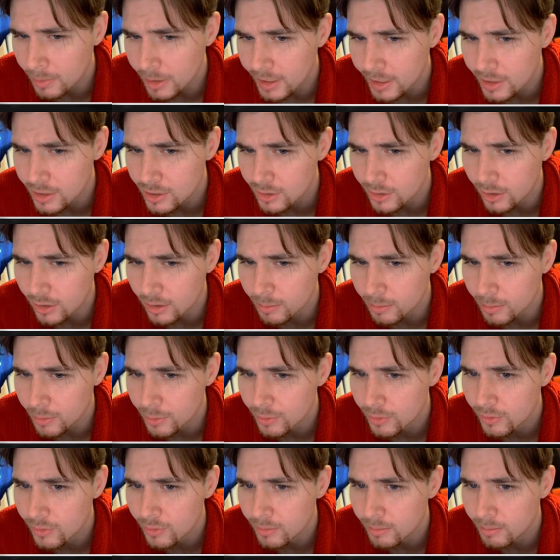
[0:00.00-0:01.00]
a strong
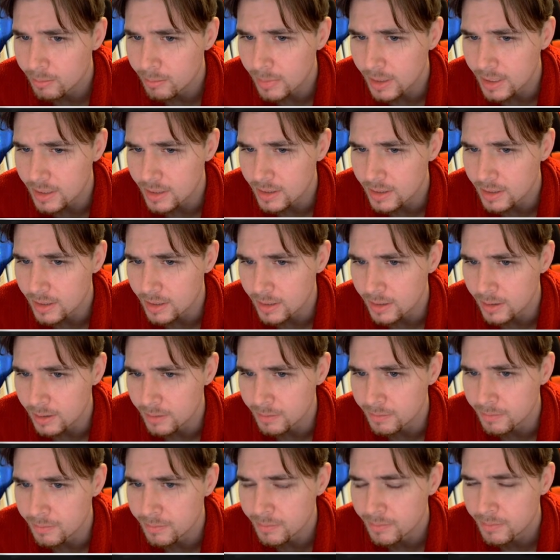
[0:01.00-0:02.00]
move, but
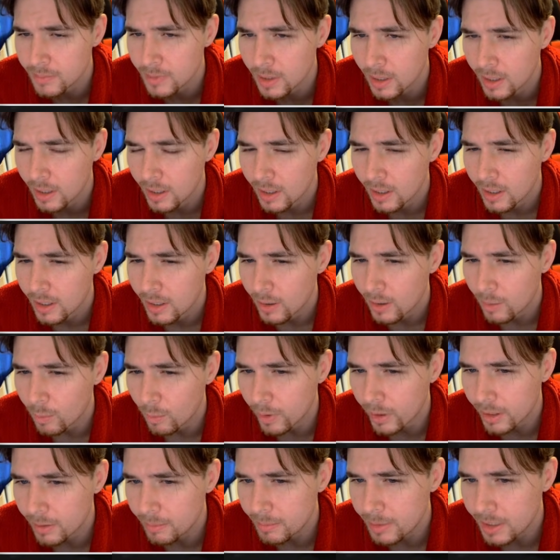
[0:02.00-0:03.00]
we're
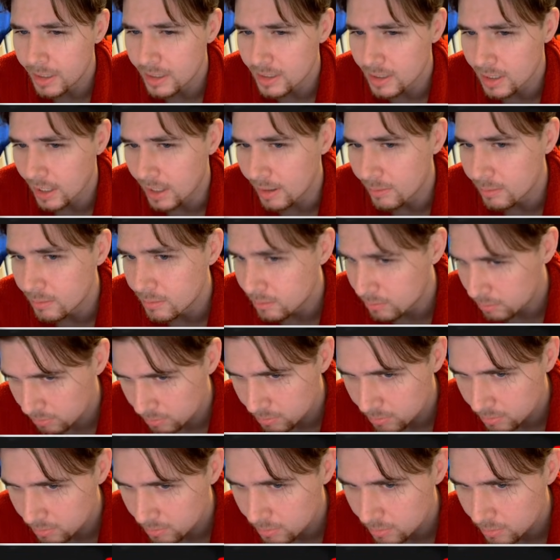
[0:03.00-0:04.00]
going to be in time
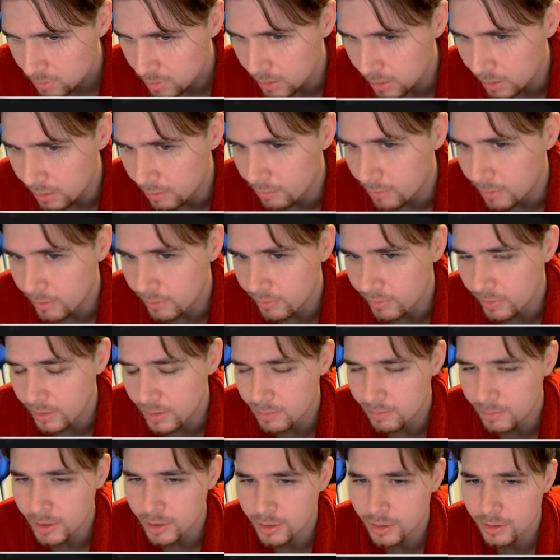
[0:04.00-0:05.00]
to get rid of this
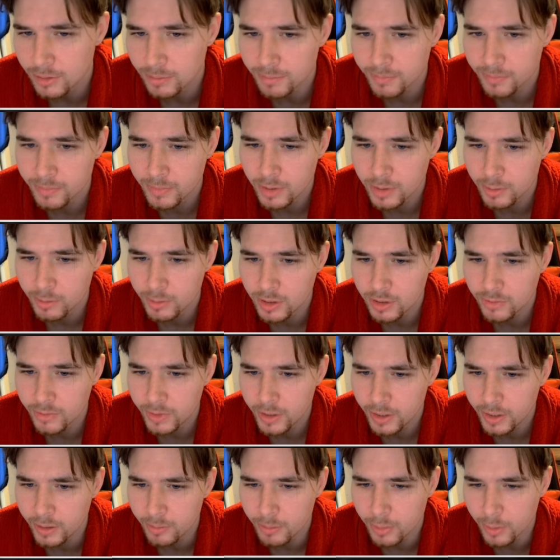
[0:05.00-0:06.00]
bishop, which is
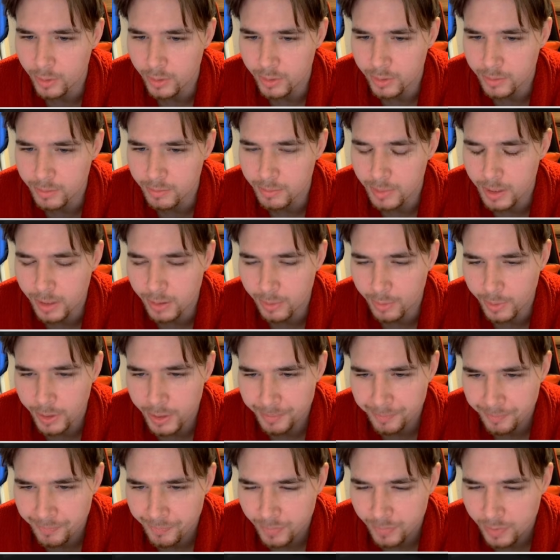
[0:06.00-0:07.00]
very important, by the way.
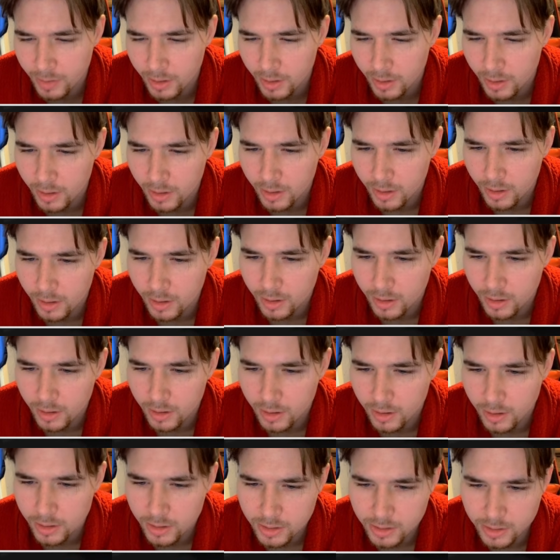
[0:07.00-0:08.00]

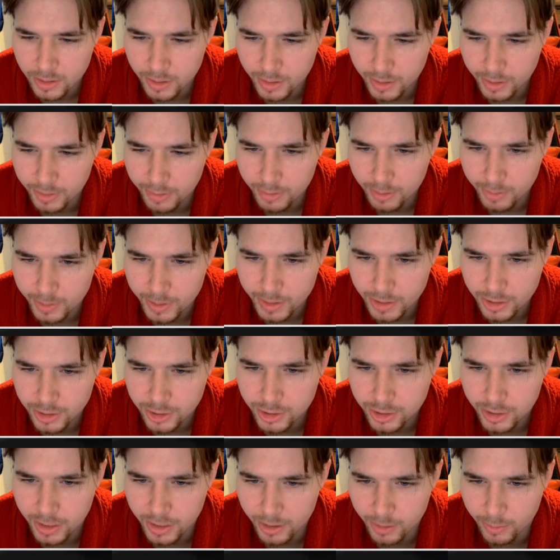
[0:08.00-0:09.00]
So they throw in a
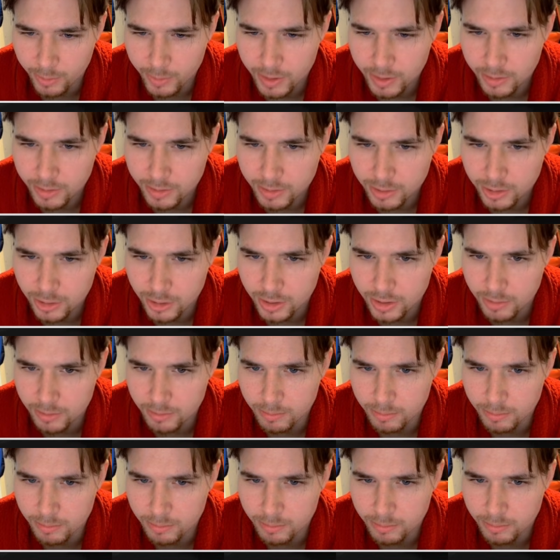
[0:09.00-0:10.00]
check. We can just
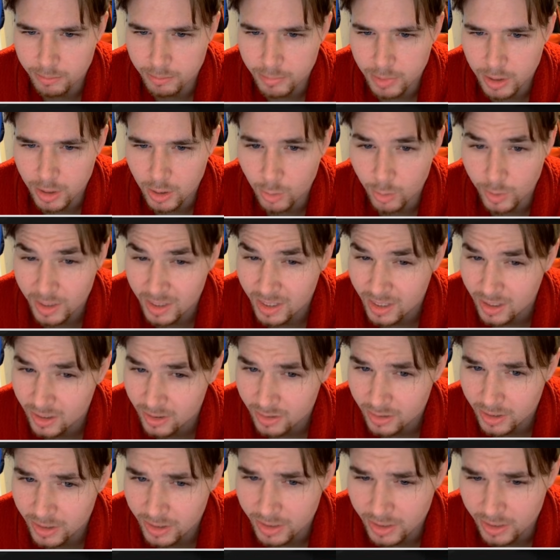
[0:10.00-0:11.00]
go
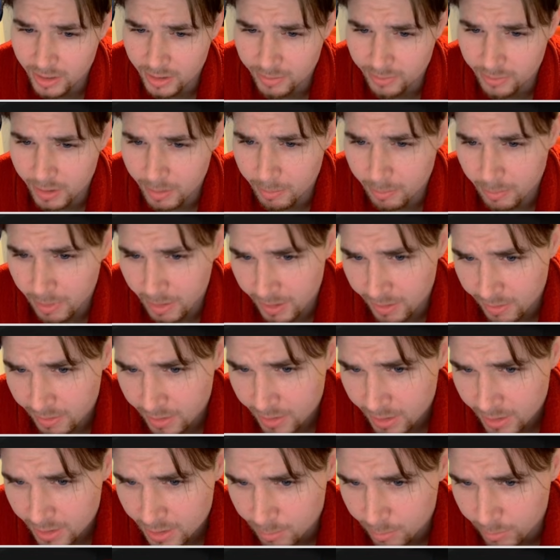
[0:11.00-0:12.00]
here, and then if they play
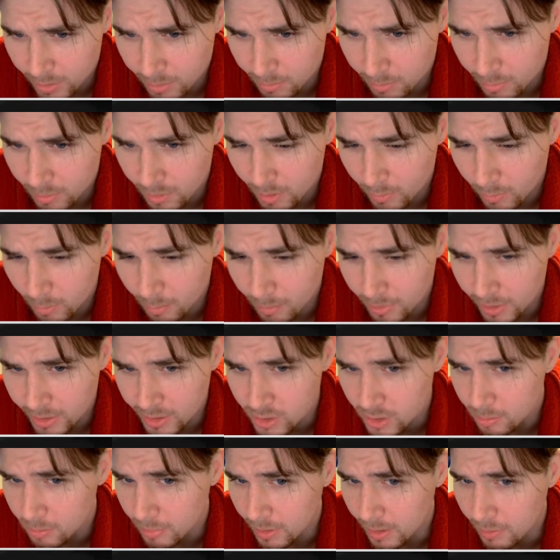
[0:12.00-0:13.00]
this, we can probably
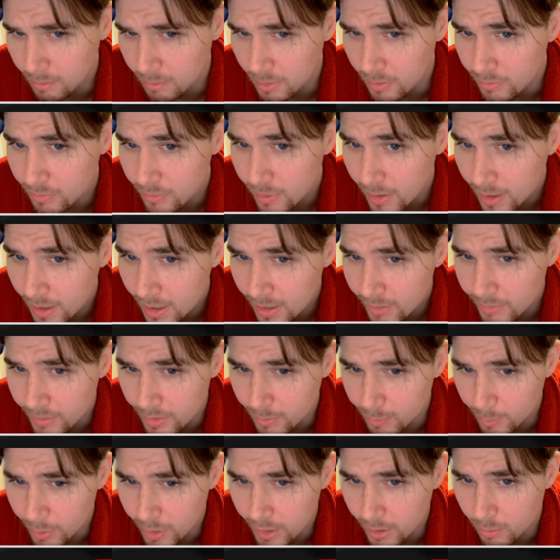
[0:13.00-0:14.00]
just play b5, and
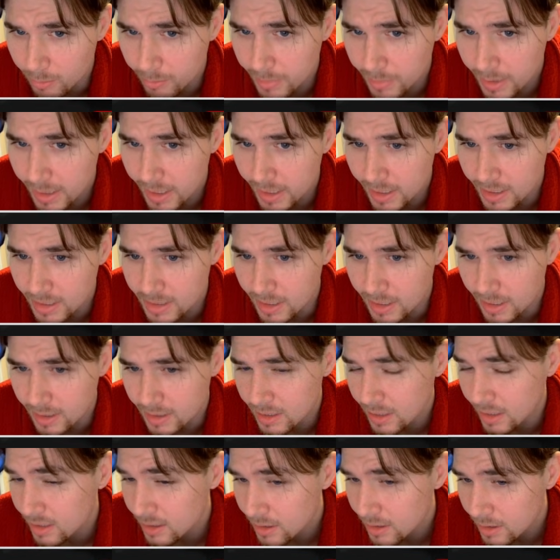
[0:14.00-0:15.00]
then when they go back, I
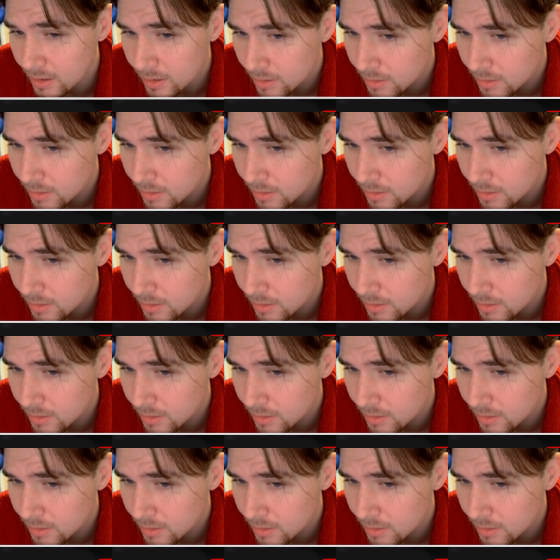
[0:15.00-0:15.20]
take.